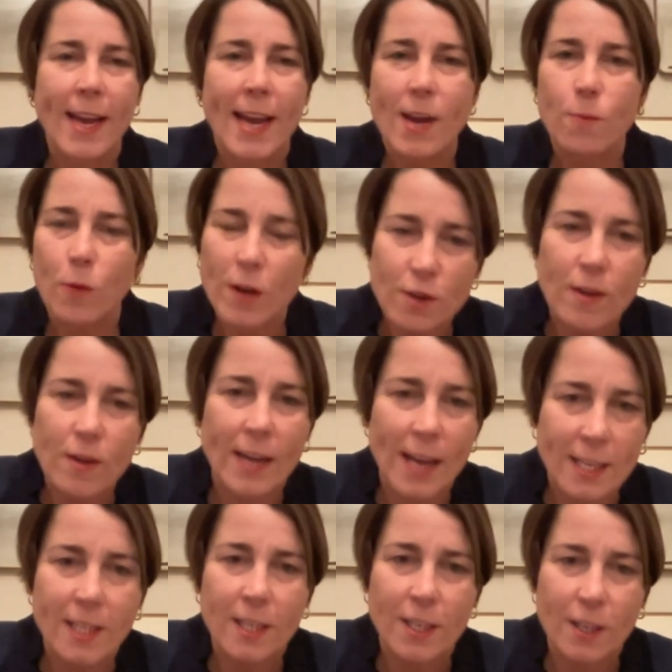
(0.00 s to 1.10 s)
and what you can
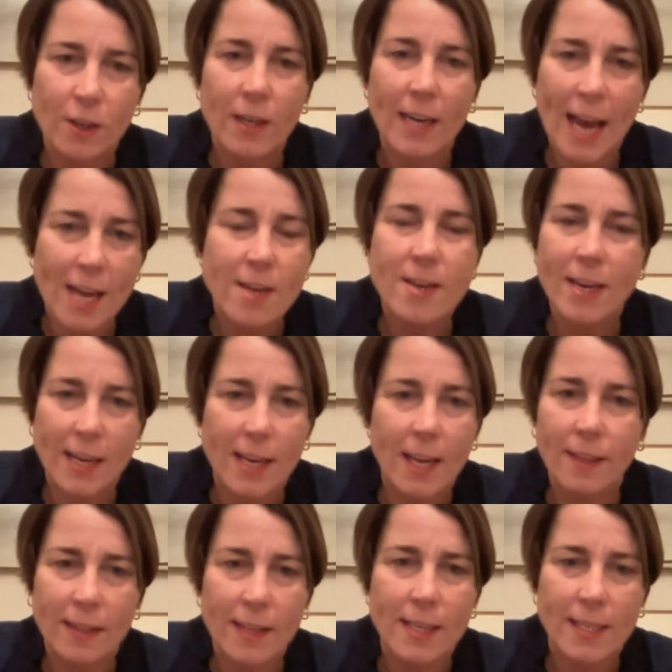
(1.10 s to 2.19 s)
execute and how you can
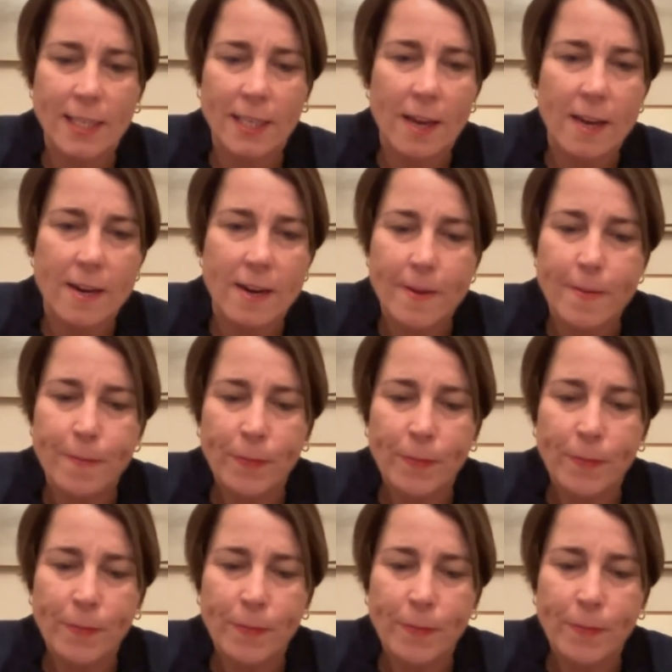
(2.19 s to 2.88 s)
get things done.